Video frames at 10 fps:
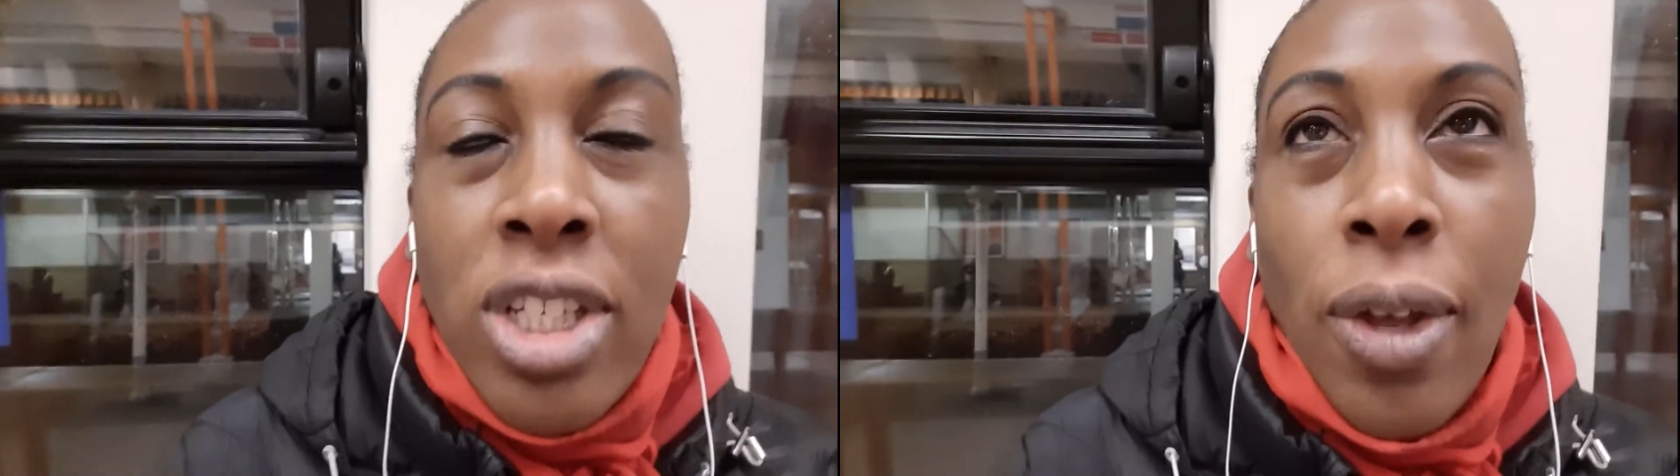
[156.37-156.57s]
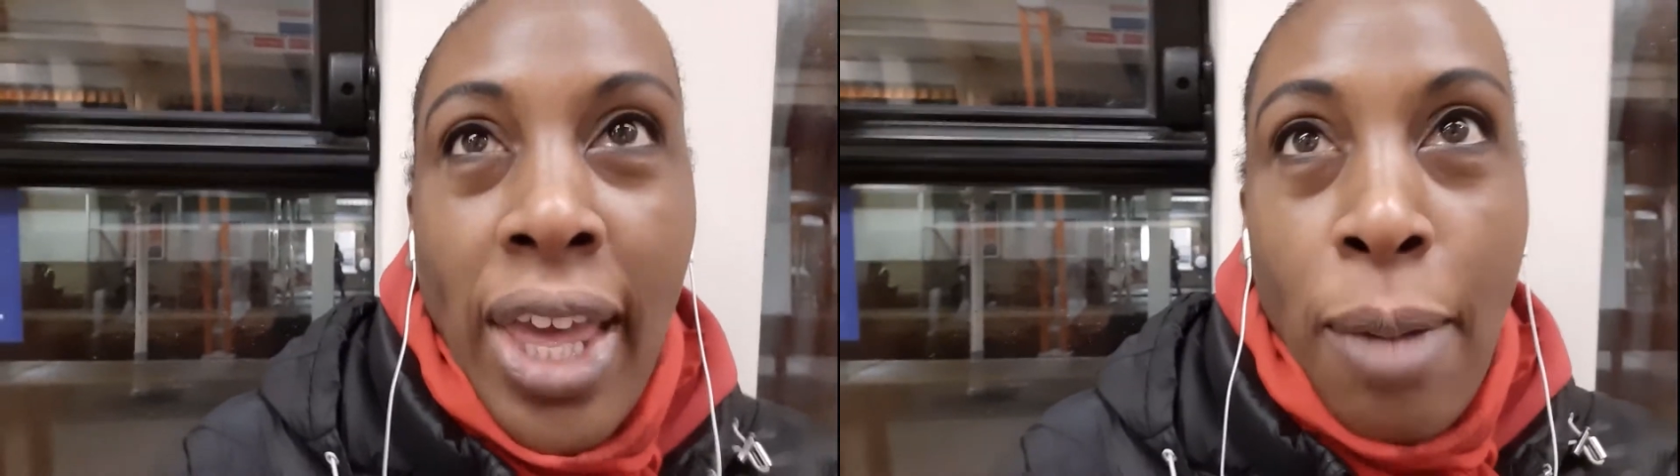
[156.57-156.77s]

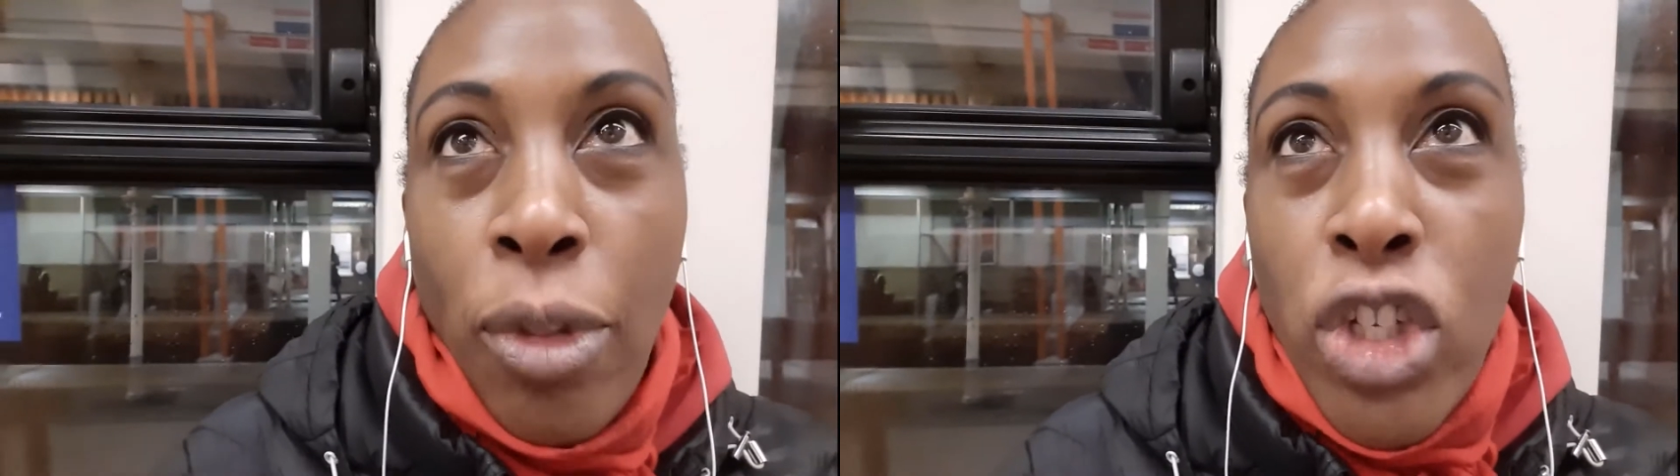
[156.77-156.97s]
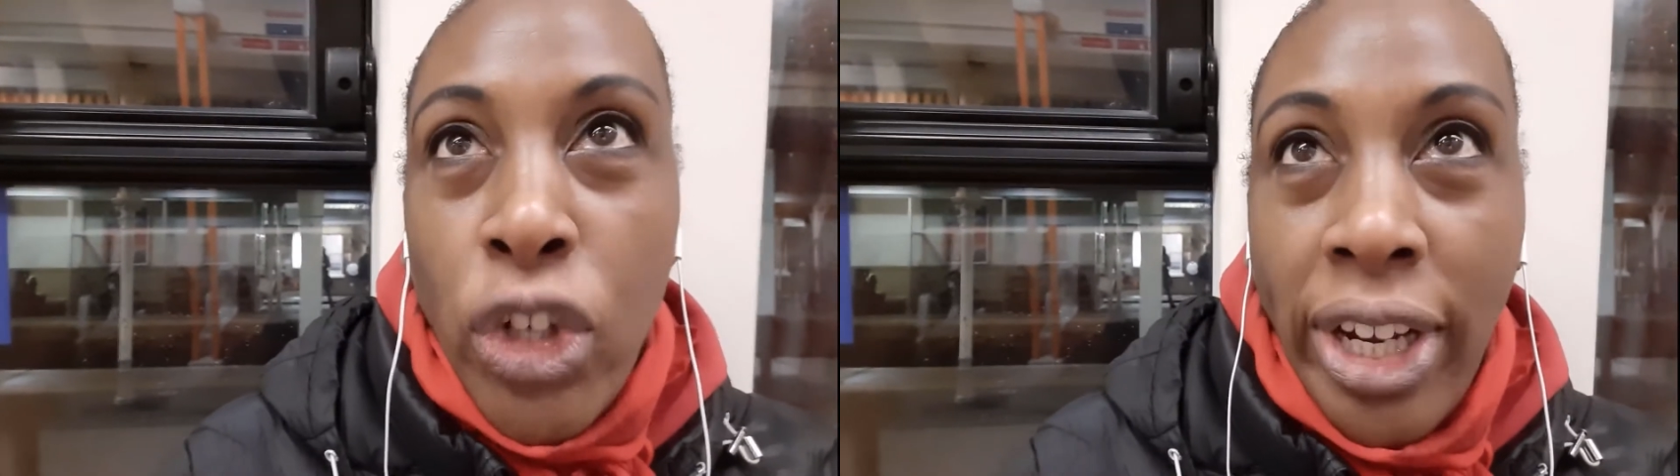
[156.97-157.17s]
So yeah, I'm on
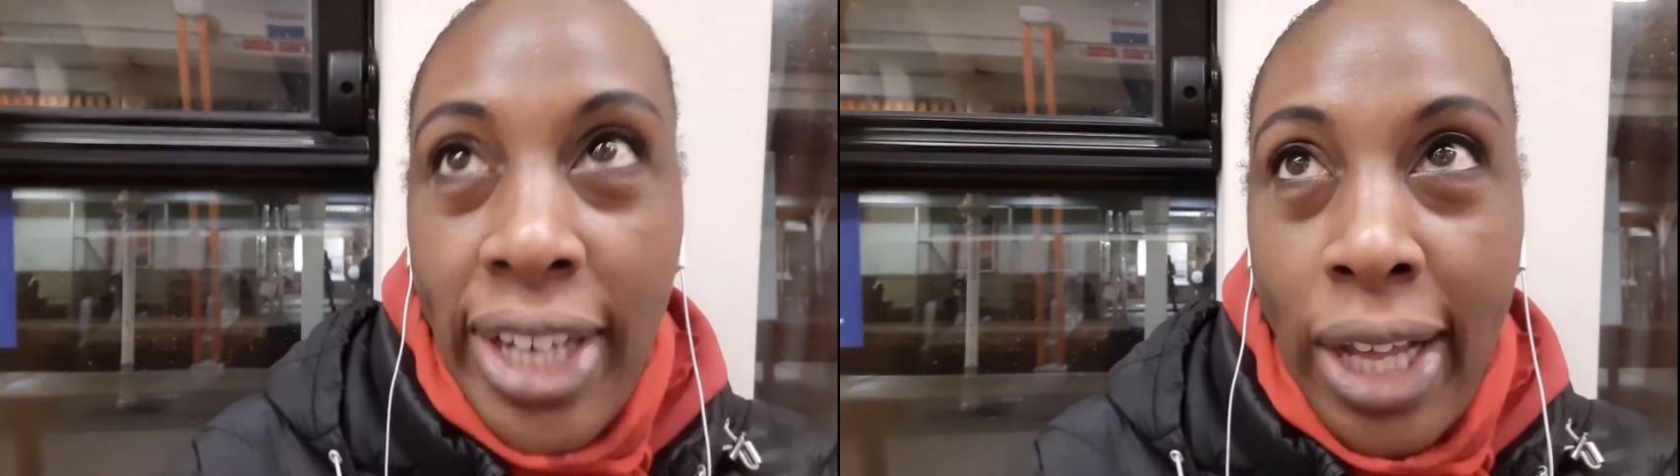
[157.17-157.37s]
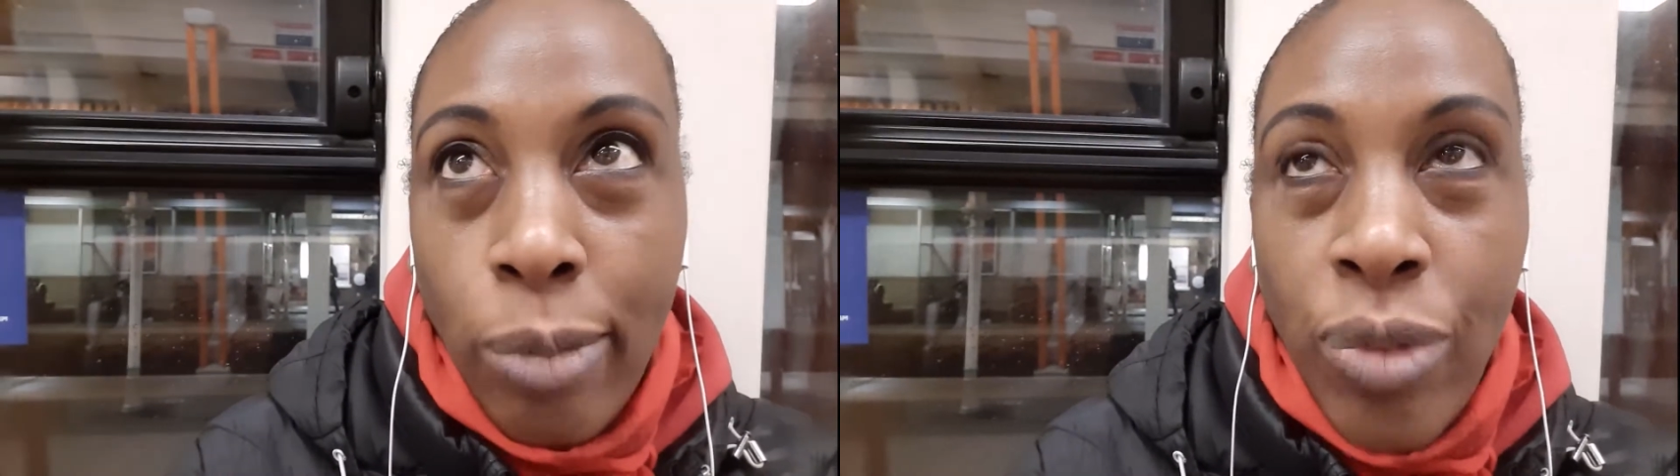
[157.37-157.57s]
the train
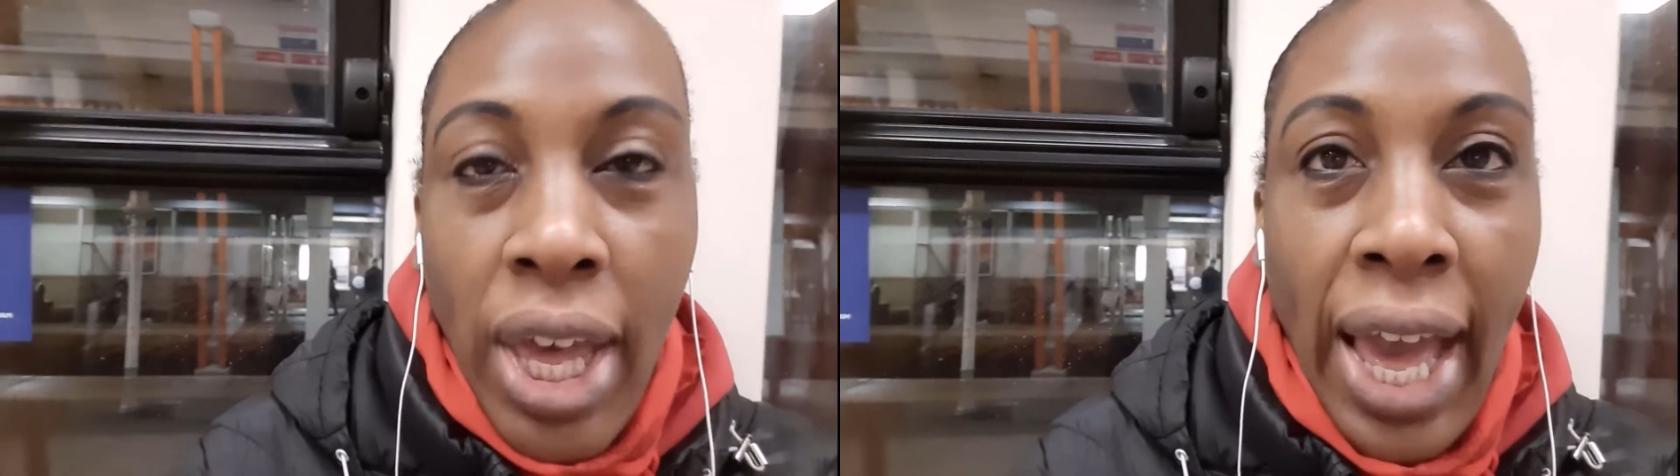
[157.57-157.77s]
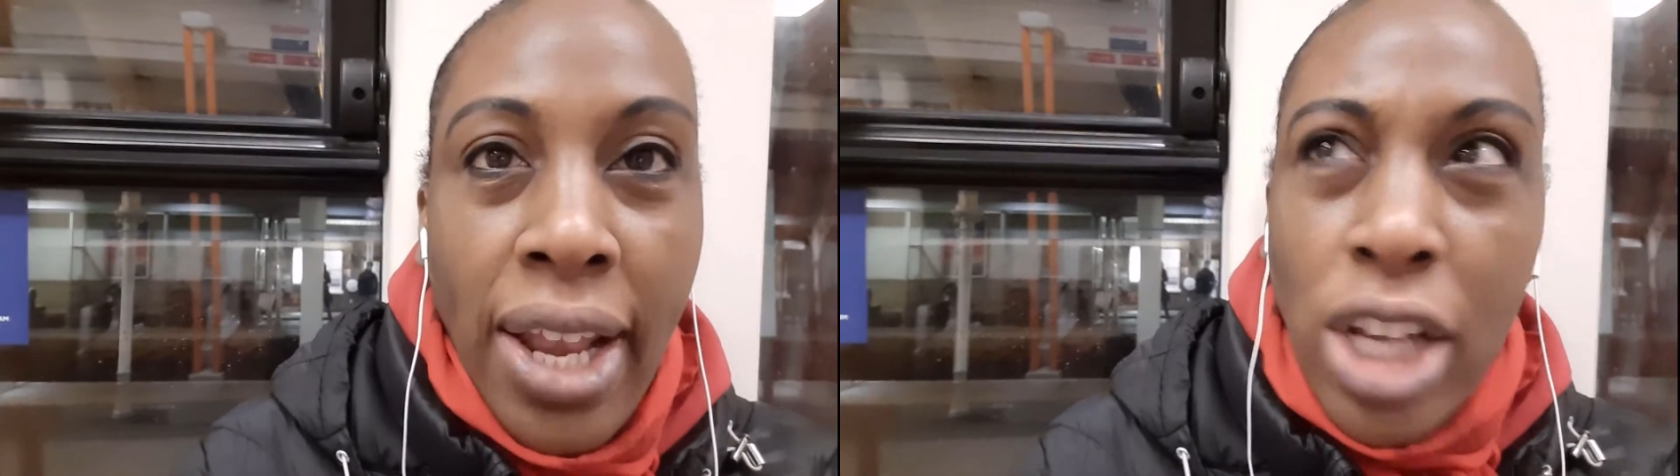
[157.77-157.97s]
now,
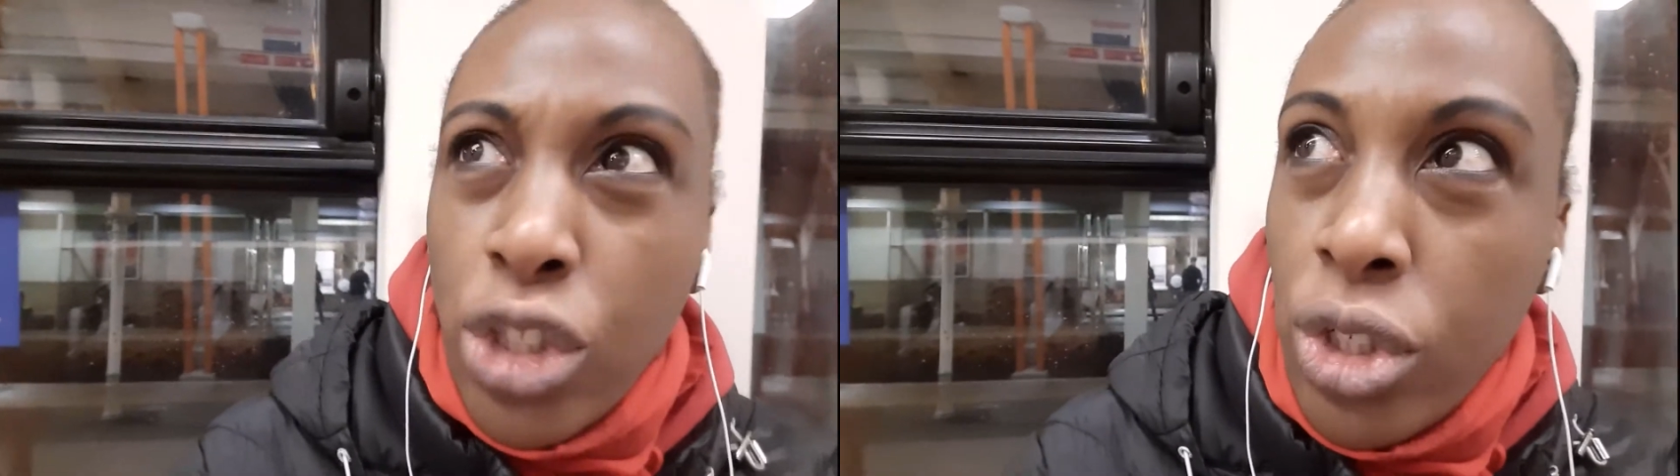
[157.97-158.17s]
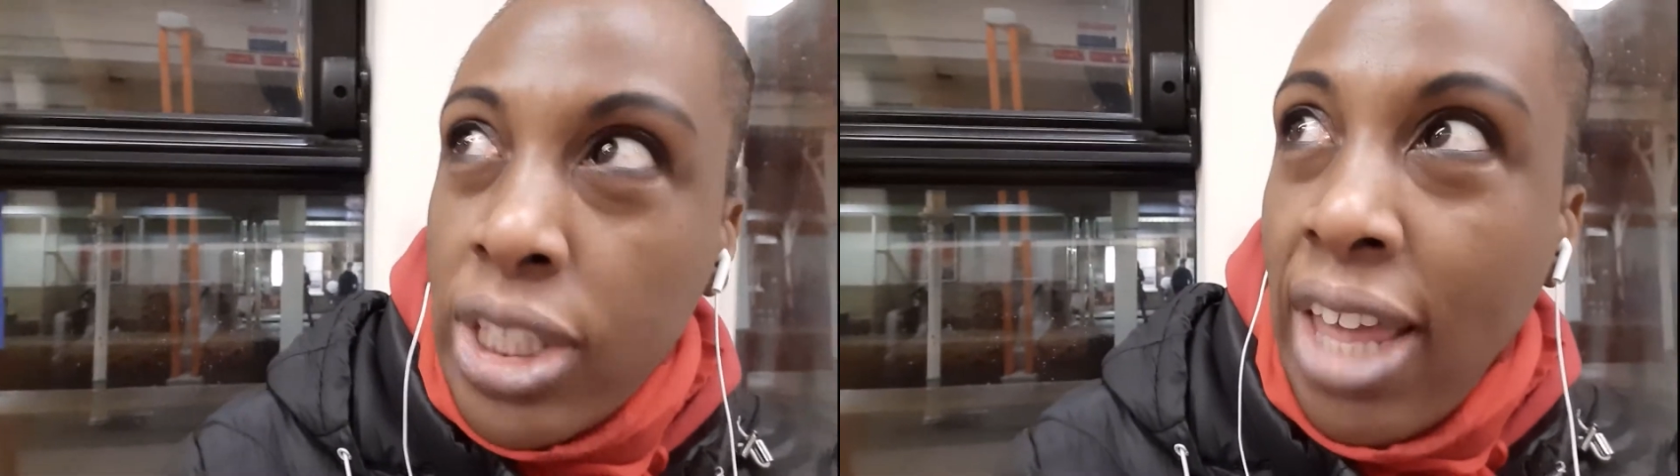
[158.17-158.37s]
and I should